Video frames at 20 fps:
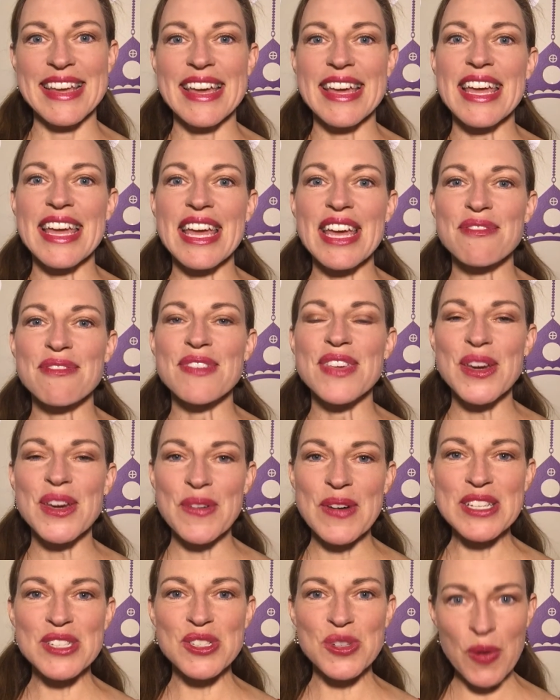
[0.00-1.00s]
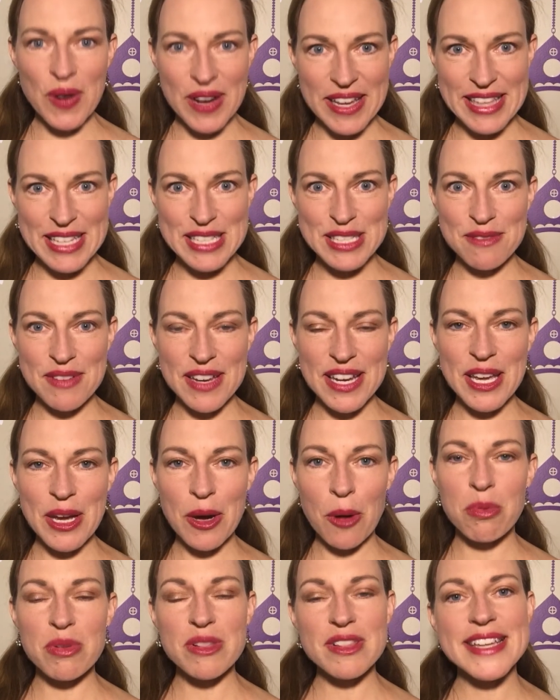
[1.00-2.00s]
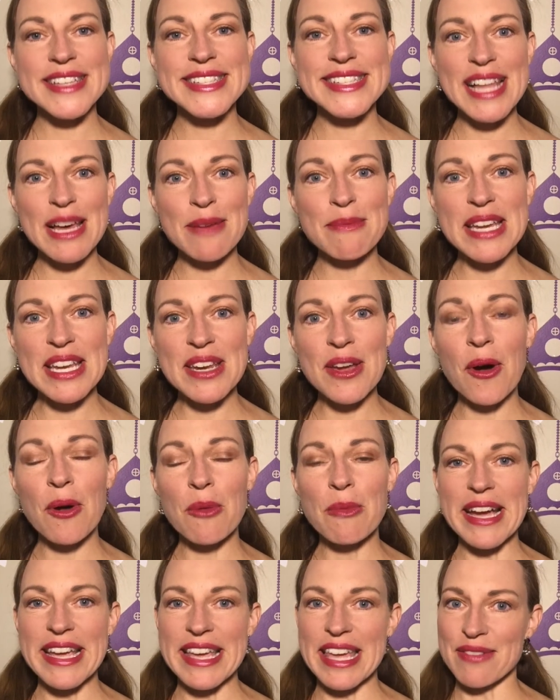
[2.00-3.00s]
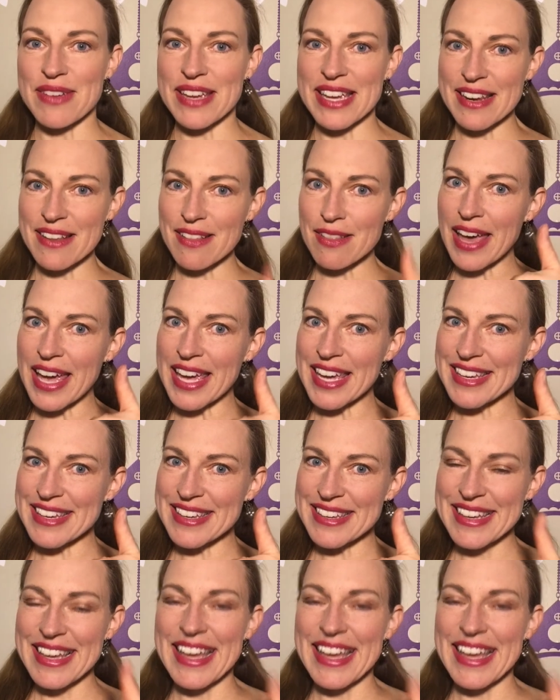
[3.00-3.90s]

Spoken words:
If you enjoyed this video, please let me know by giving it a like.